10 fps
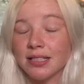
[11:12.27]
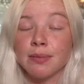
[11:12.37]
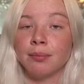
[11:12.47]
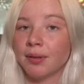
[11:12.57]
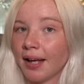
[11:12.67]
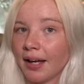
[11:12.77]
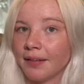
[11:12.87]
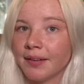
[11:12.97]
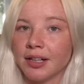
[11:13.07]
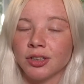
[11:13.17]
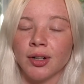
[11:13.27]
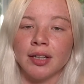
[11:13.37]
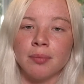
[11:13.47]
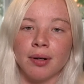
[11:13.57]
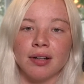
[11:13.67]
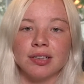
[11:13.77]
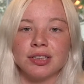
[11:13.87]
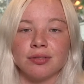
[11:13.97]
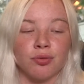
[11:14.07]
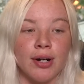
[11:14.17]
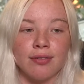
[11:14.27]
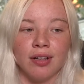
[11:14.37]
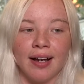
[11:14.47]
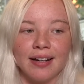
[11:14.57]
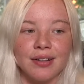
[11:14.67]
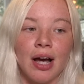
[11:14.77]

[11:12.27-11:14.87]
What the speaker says: Some people can. They can train their birds to free flight.